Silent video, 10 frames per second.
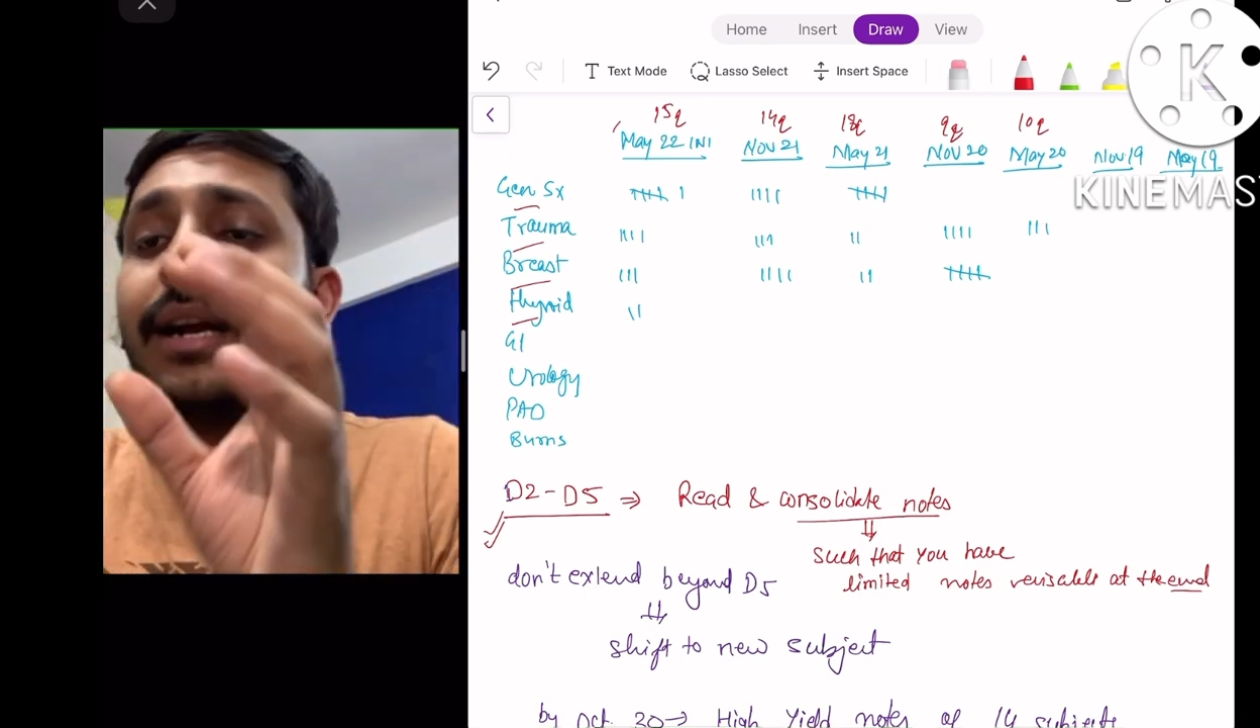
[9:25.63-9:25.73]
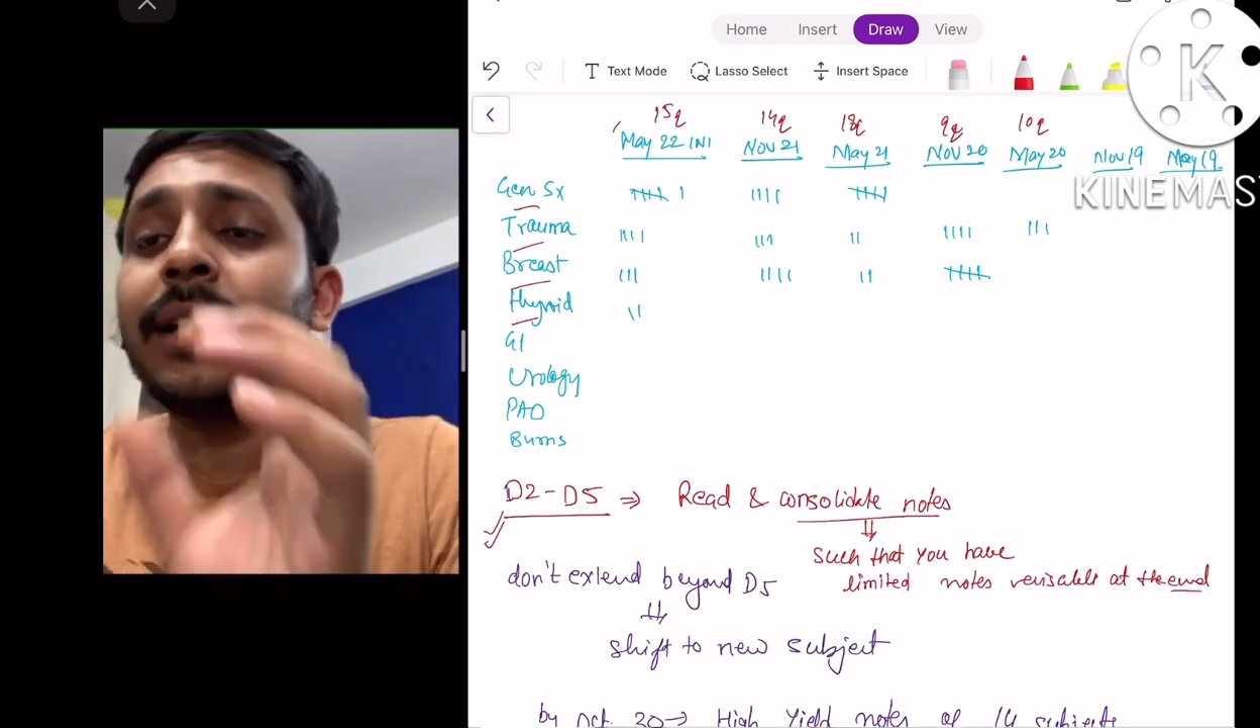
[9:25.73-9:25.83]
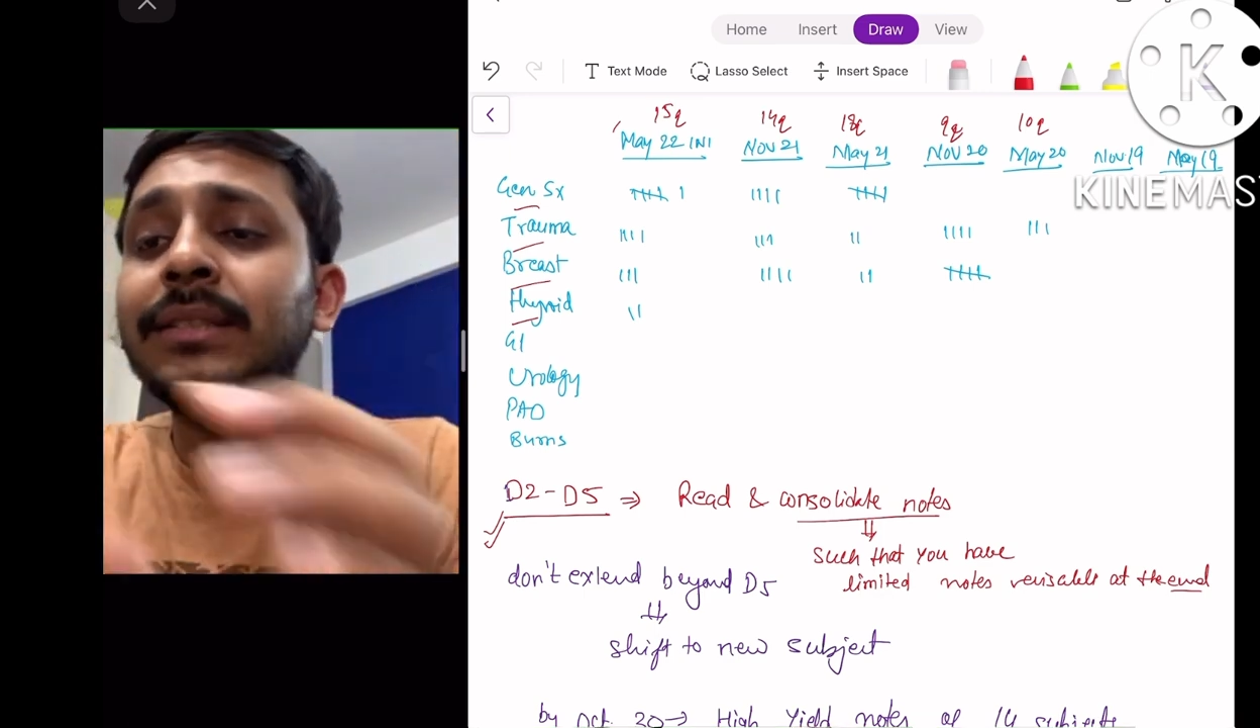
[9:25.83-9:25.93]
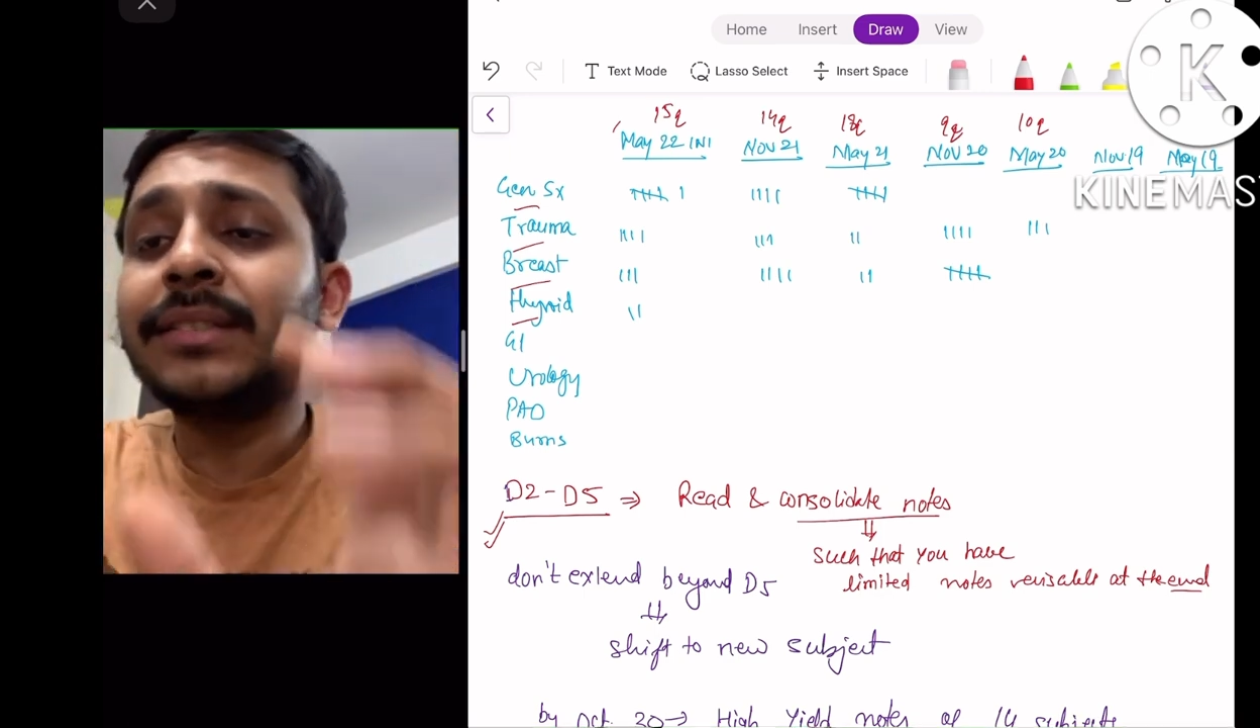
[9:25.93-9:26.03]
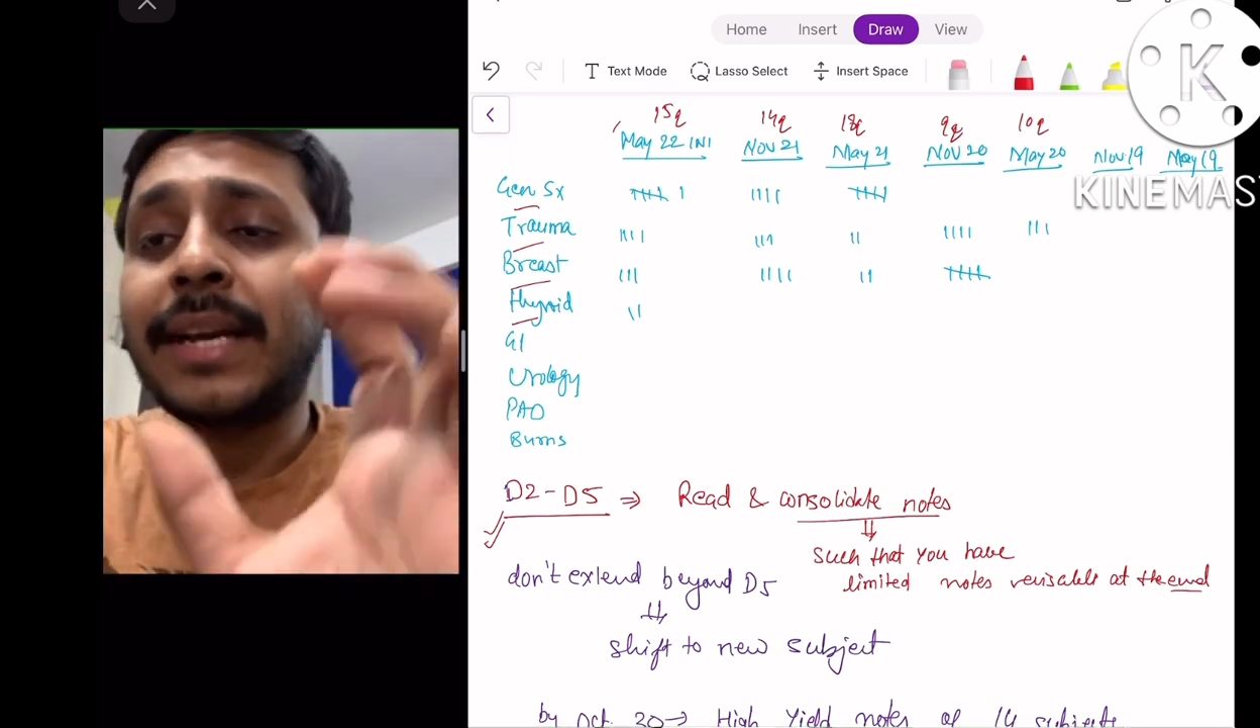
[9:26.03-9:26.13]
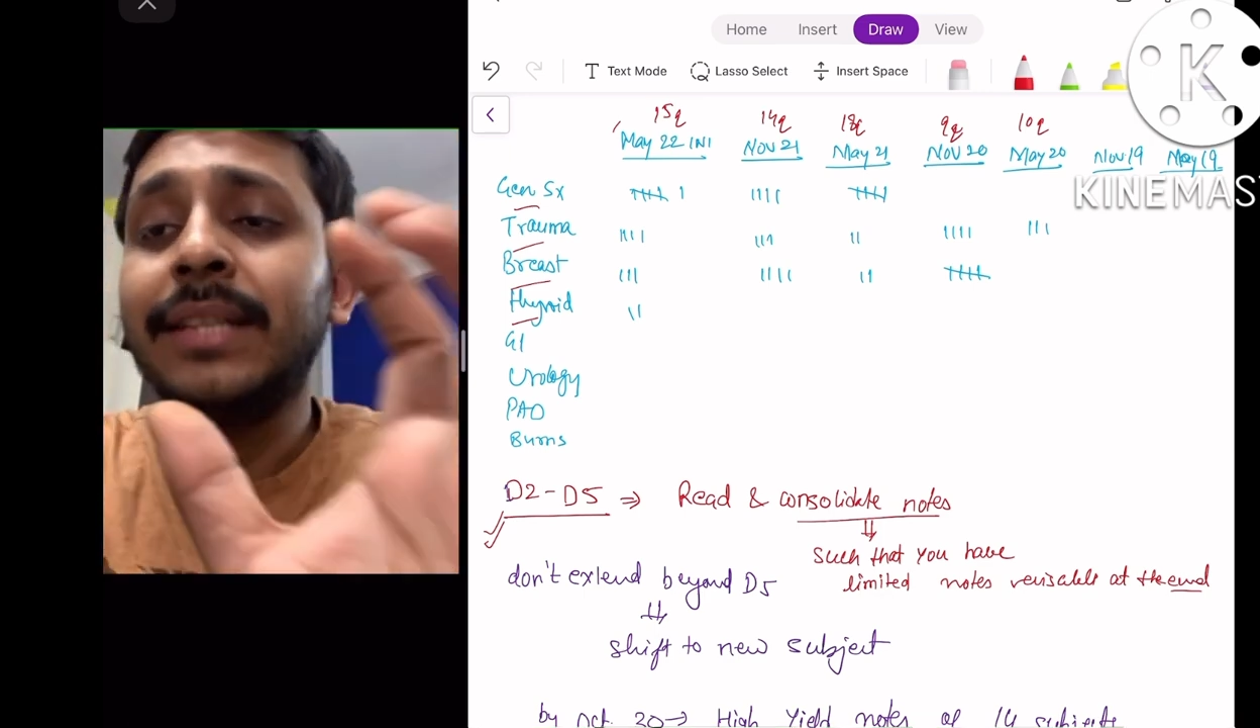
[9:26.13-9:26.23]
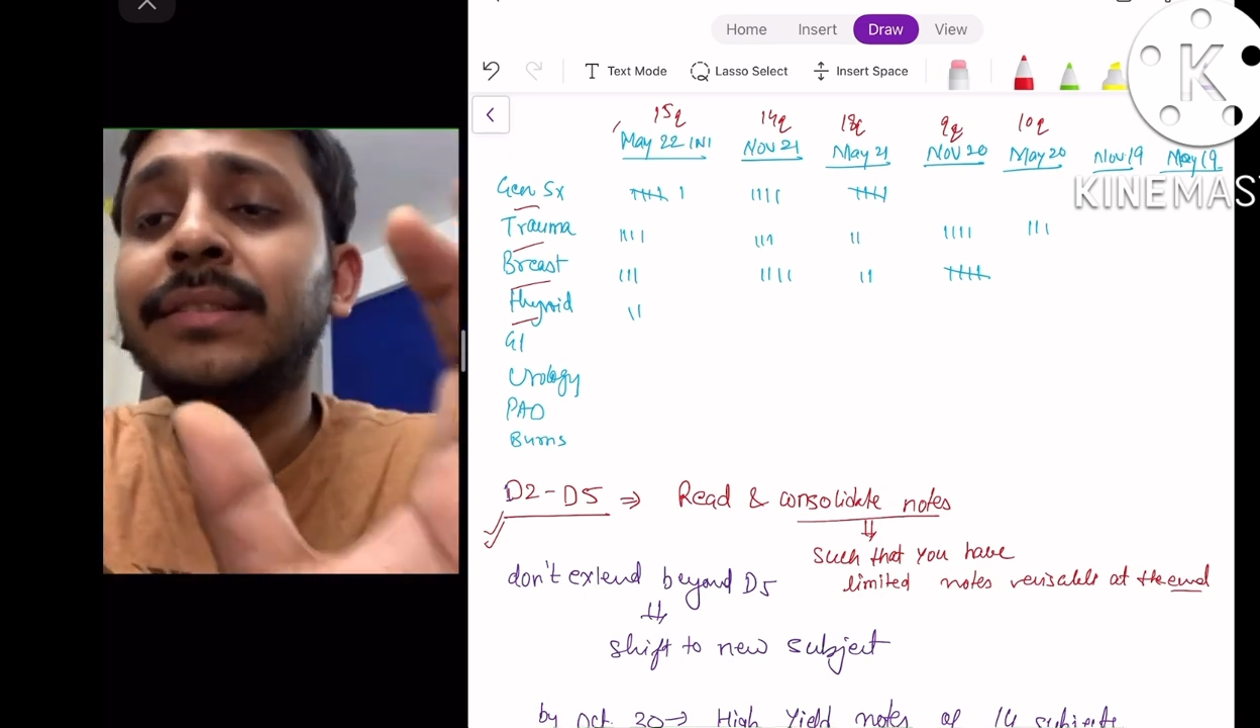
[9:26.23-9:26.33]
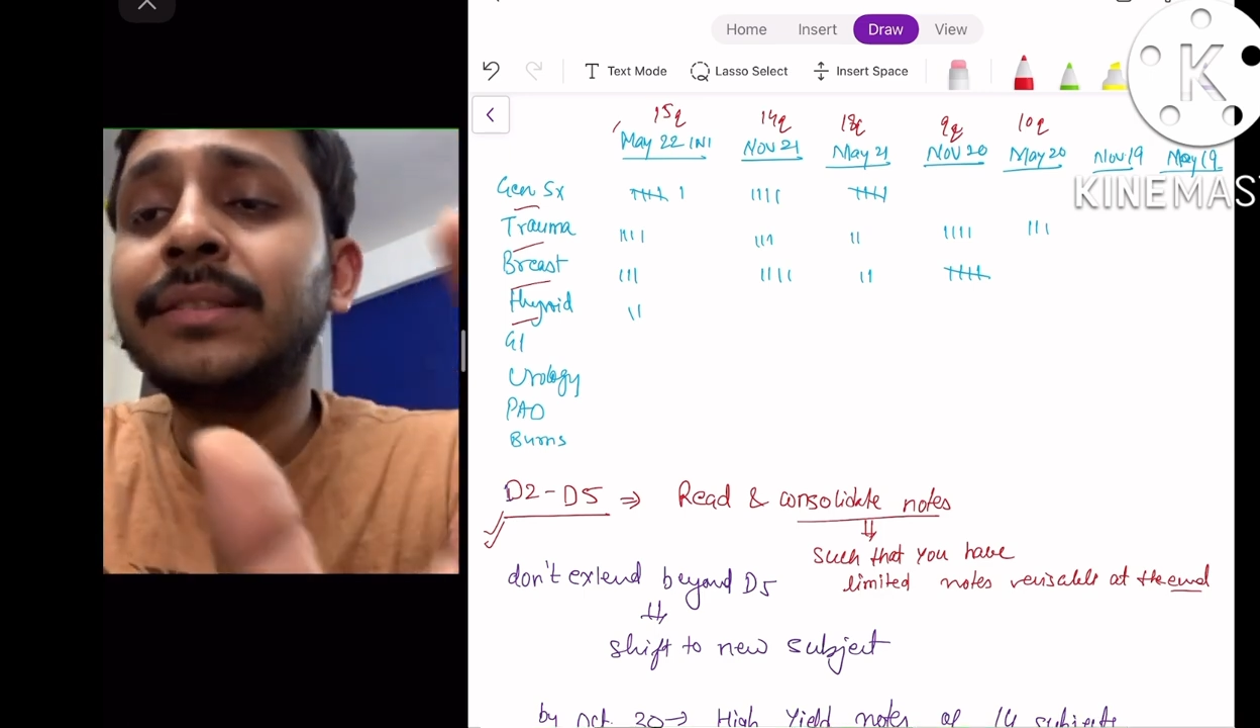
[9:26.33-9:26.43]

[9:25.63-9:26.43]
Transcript: concise,